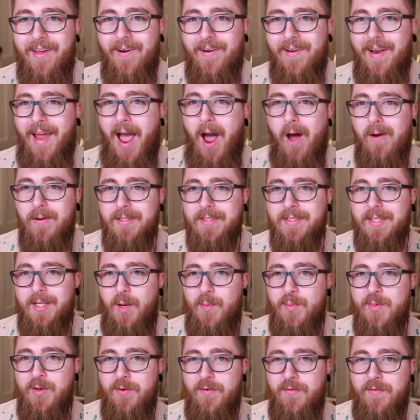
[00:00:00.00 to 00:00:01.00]
on how to set
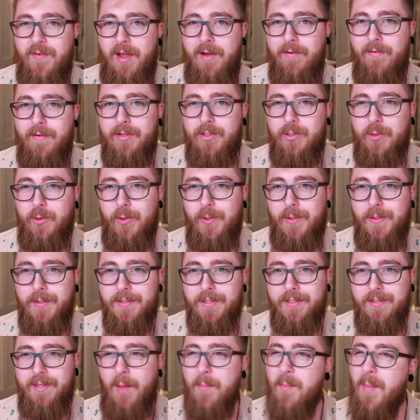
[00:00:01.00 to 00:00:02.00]
up your favorite
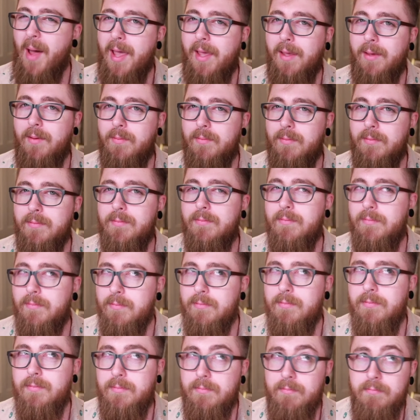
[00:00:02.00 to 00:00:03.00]
tools that might
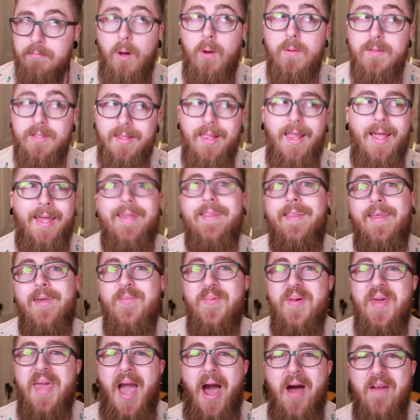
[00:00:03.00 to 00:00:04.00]
most likely
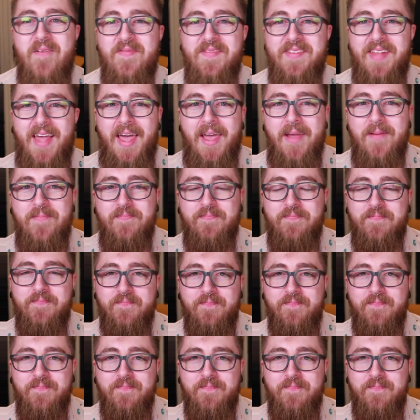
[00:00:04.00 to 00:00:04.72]
be out of date.